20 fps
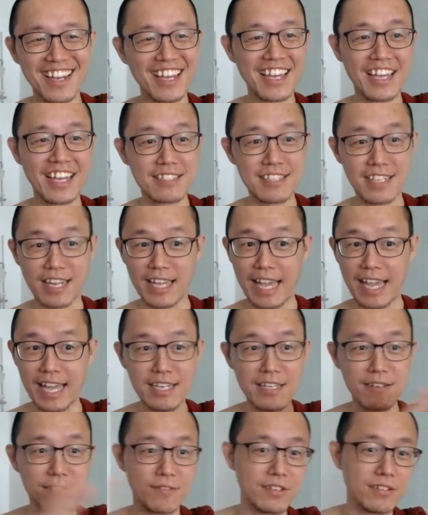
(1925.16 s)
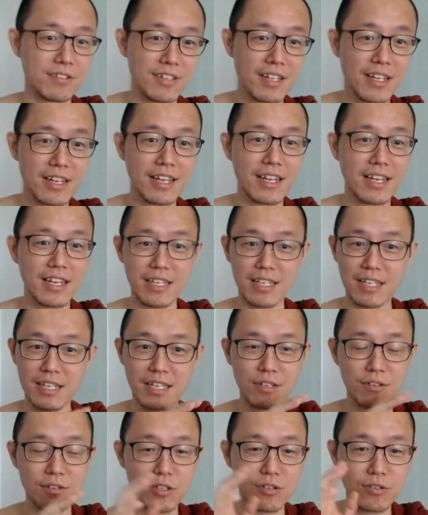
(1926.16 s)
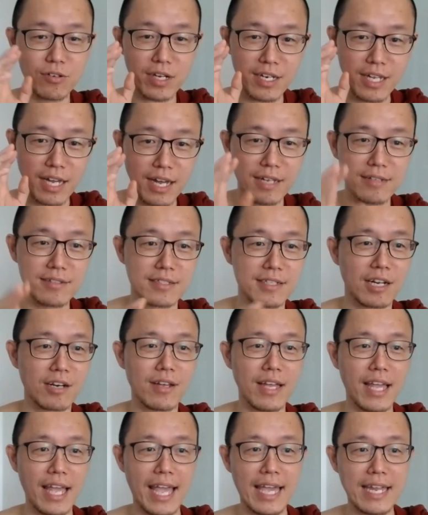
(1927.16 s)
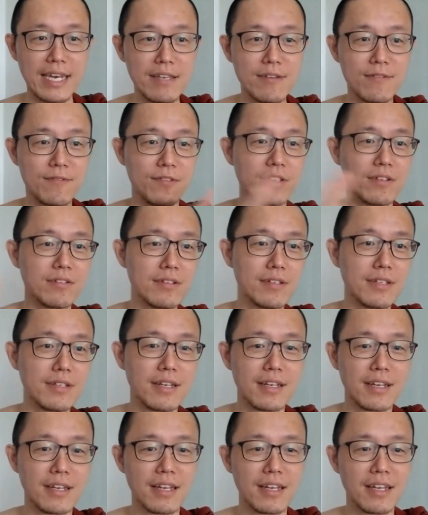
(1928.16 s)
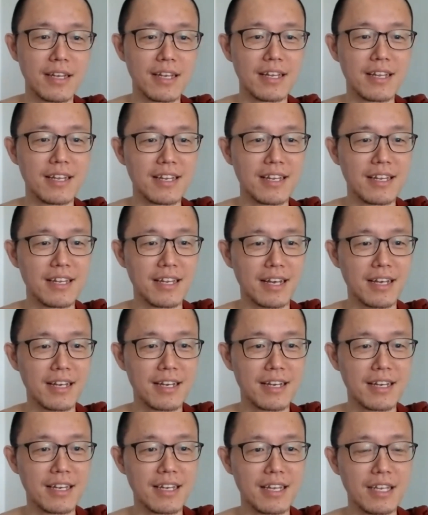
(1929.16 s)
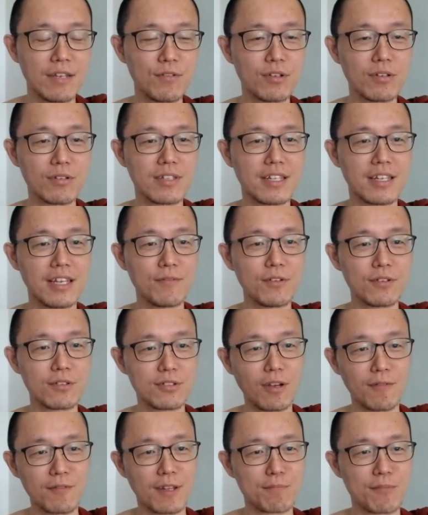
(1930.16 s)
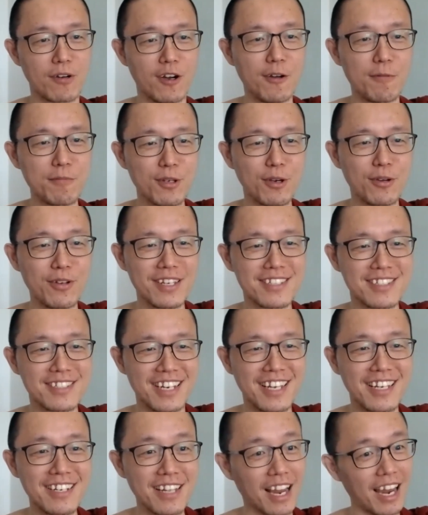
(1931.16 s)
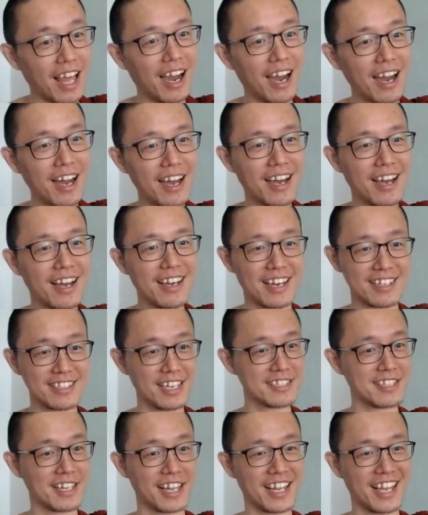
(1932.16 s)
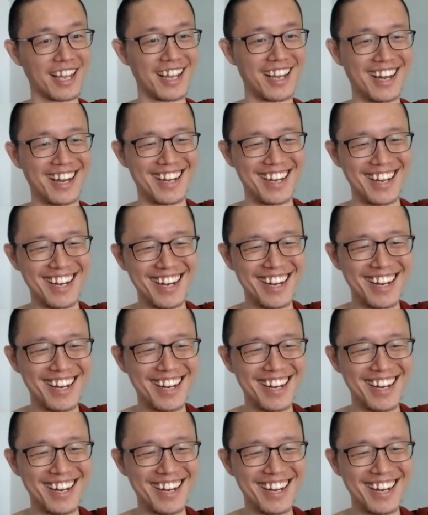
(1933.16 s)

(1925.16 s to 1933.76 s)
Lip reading: It's like any field. You go and ask around any field, yeah. If you solve the problem too easily, they're like, huh? Just like that.